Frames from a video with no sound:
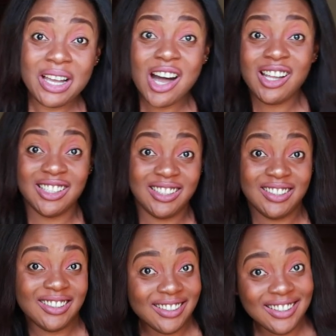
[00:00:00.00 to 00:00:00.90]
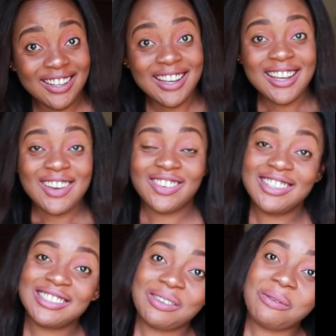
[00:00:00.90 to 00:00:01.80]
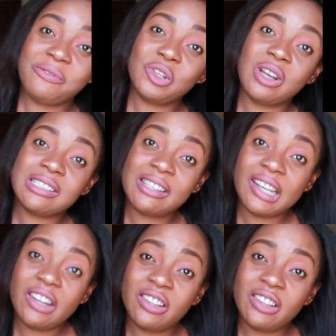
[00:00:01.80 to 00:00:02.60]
in Colored on Instagram. Follow us there,